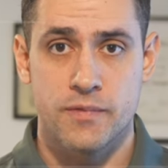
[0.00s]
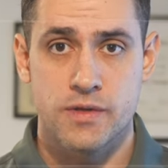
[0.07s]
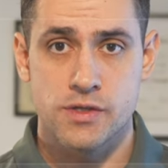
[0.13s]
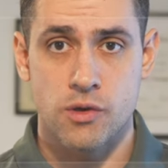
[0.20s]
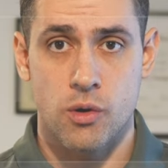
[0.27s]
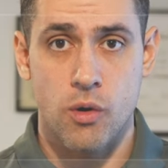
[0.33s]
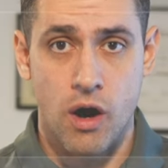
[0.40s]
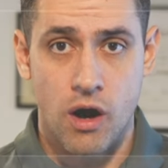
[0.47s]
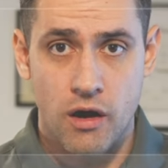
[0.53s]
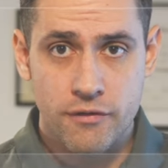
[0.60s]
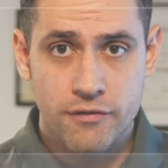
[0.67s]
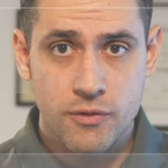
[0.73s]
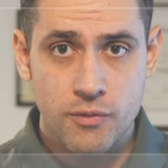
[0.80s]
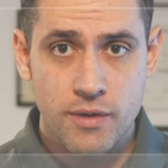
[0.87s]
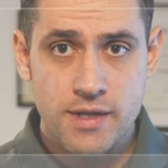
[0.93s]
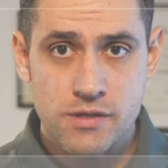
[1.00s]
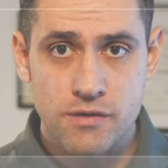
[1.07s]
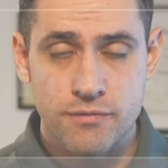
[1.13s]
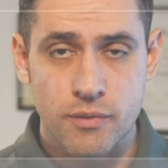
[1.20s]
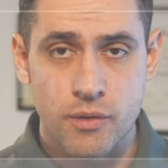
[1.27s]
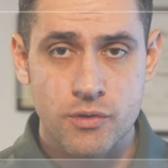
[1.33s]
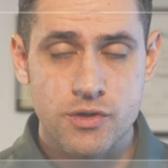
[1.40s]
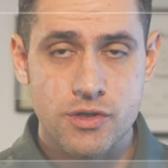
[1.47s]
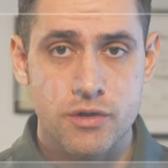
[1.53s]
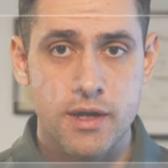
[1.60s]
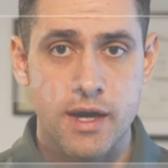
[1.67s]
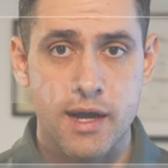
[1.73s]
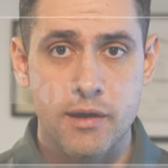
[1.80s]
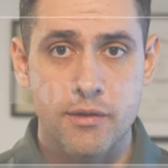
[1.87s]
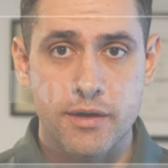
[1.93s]
So after range of motion,
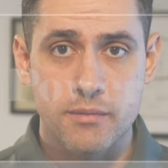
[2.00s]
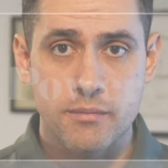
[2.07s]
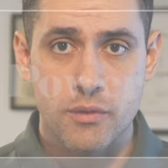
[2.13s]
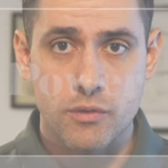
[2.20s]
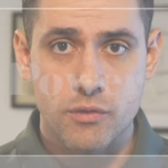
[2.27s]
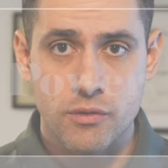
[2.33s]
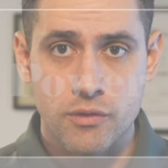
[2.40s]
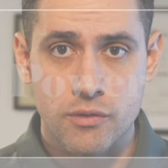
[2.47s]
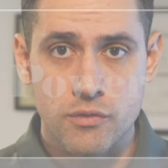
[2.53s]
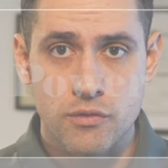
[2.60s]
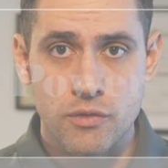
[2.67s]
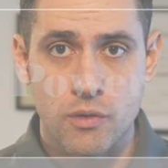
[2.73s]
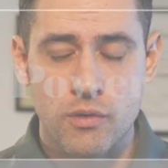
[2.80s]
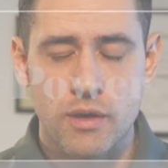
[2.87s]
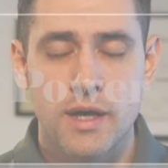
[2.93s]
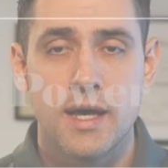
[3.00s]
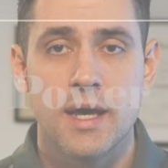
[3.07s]
I look at motor control.